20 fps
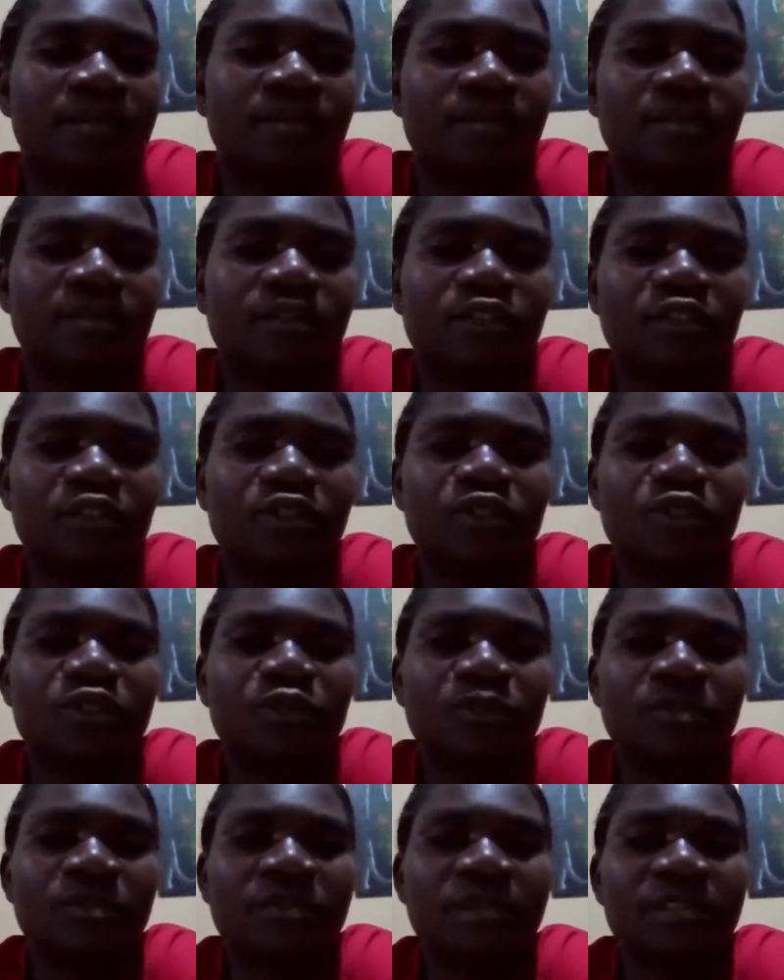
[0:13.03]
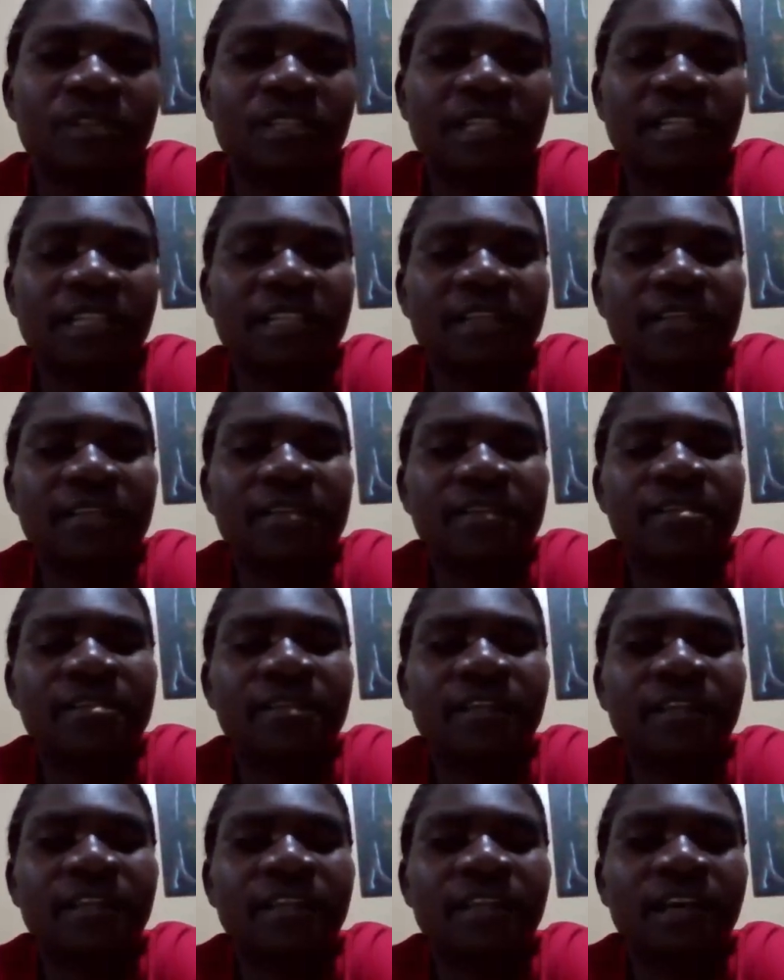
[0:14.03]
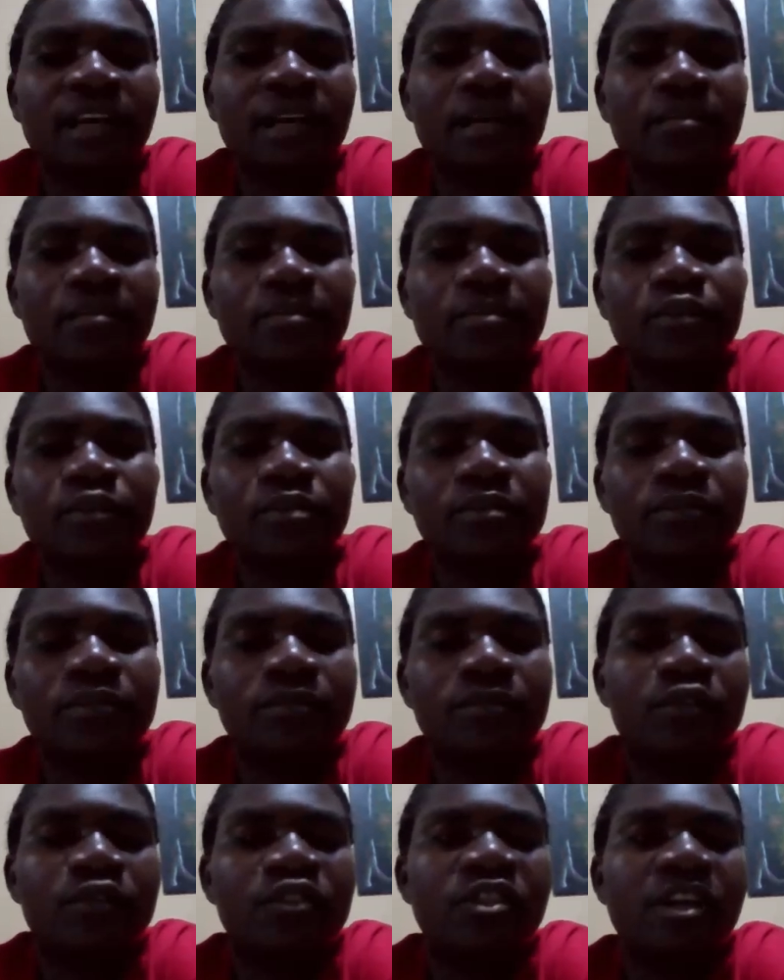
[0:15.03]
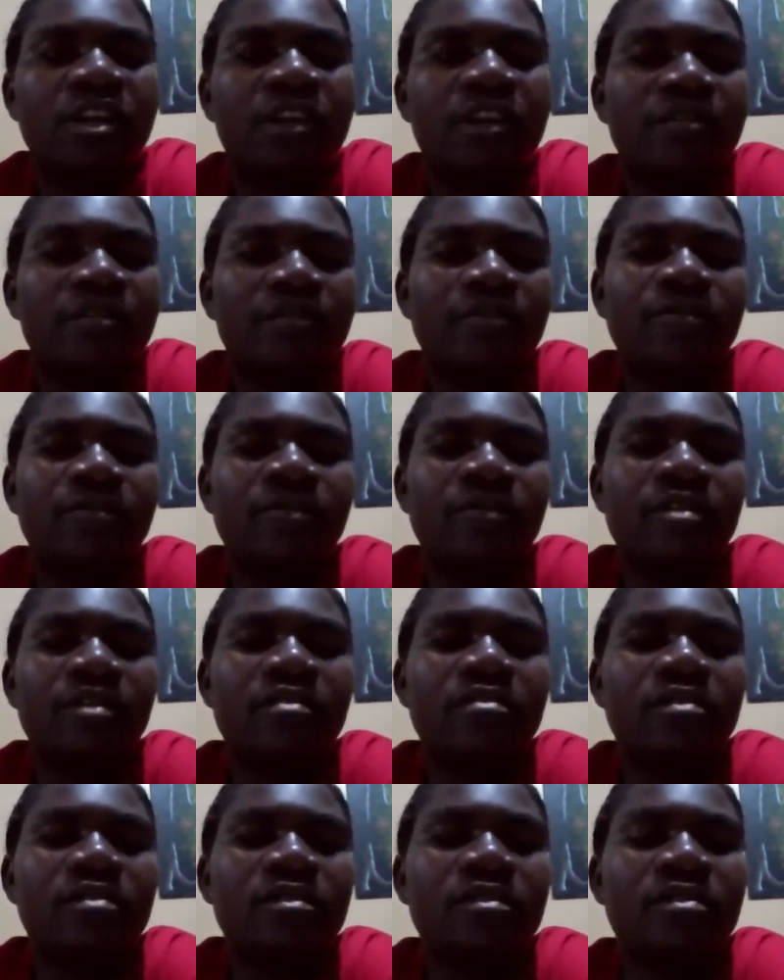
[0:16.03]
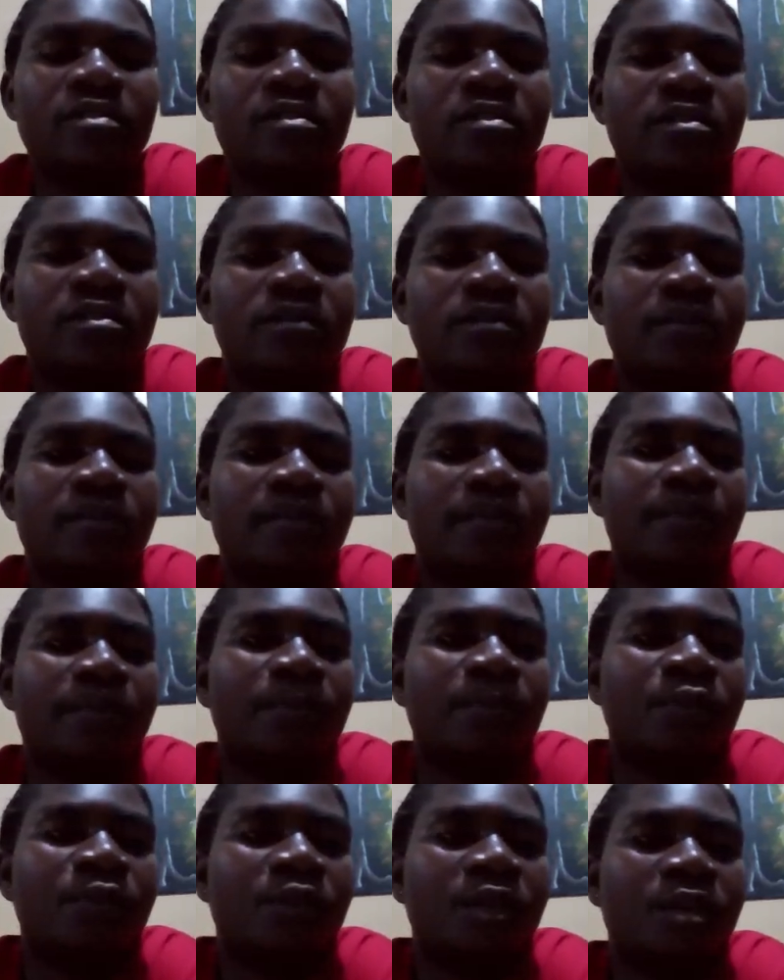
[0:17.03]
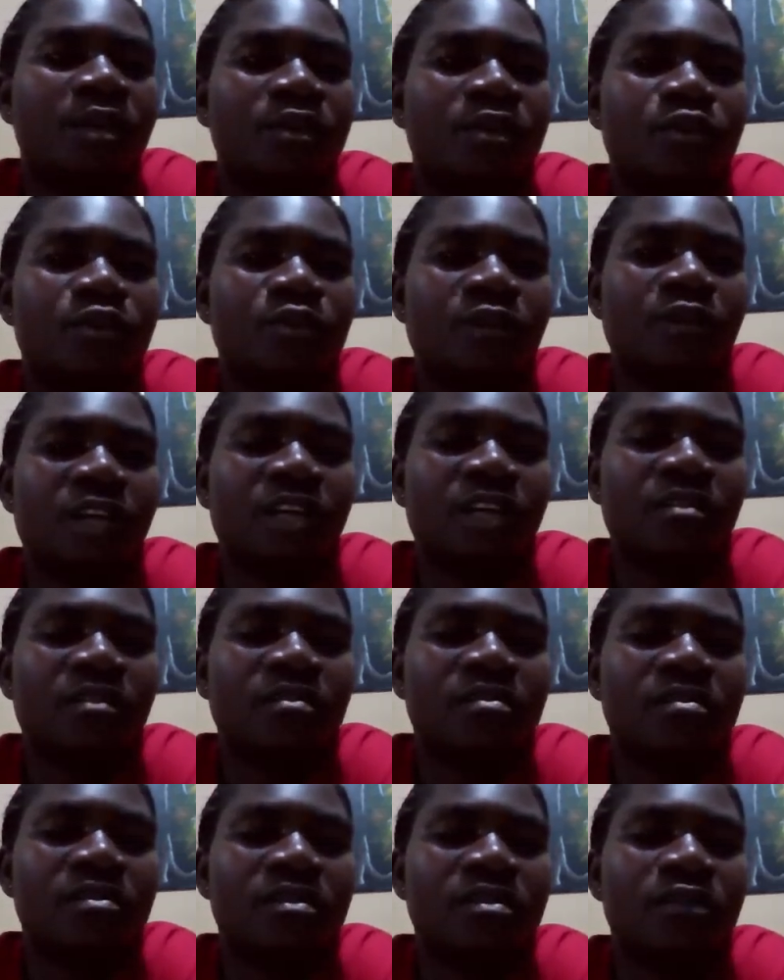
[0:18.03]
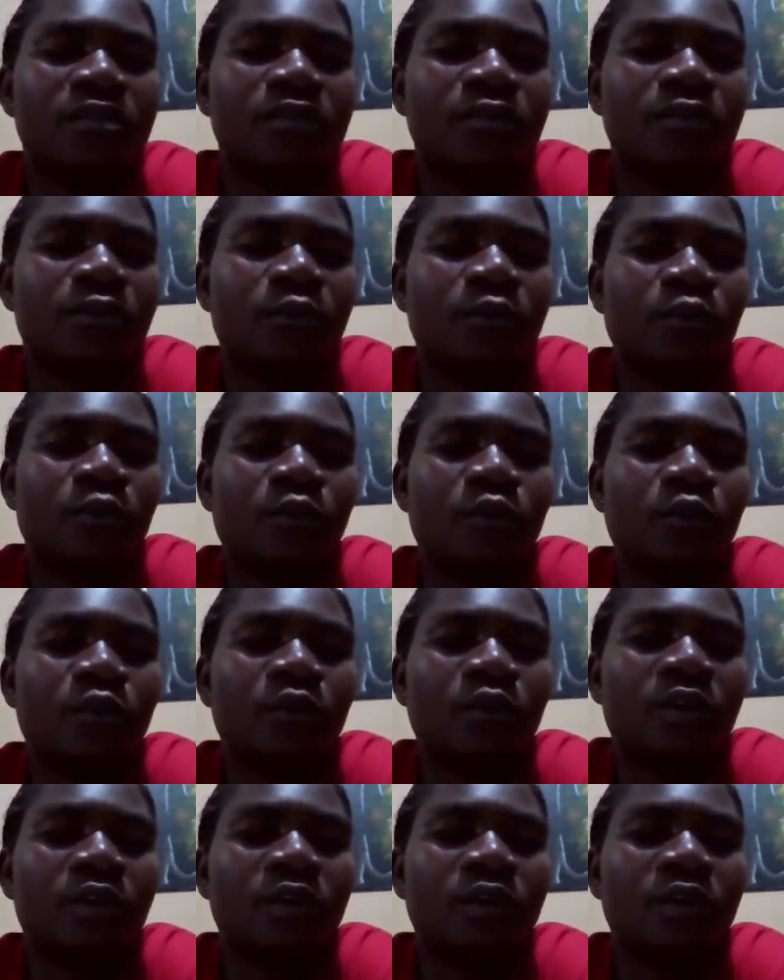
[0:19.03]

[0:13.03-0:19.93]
YouTube basically it's an app used for sharing videos. You can use it for